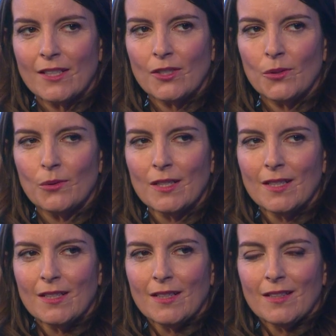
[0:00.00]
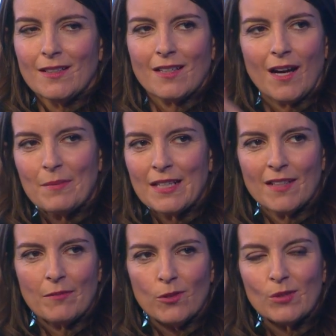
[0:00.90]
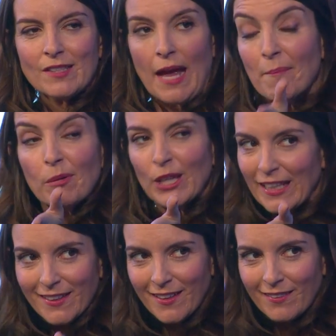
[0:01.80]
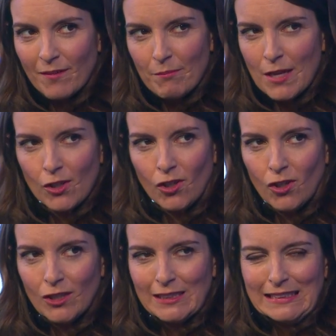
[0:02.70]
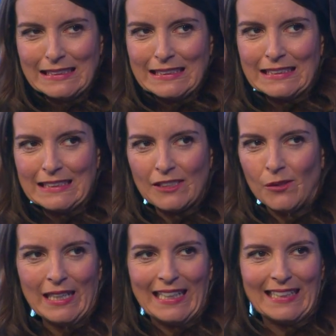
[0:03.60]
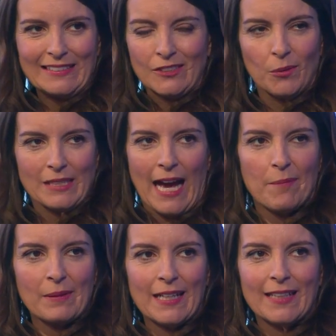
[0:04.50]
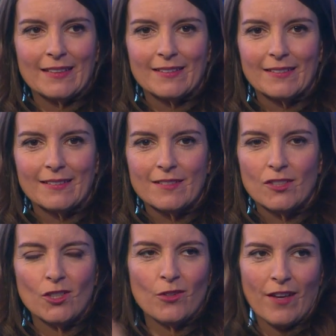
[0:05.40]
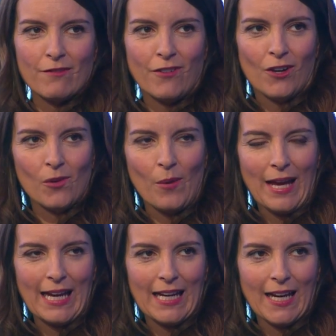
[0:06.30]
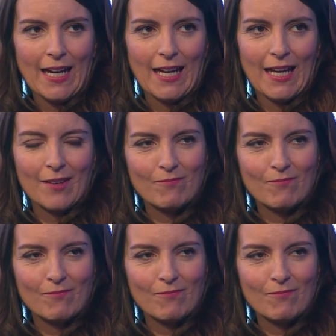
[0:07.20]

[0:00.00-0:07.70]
and you come in and you sample it in the middle and you go, I don't know what's happening. Do you then fall away? Well, it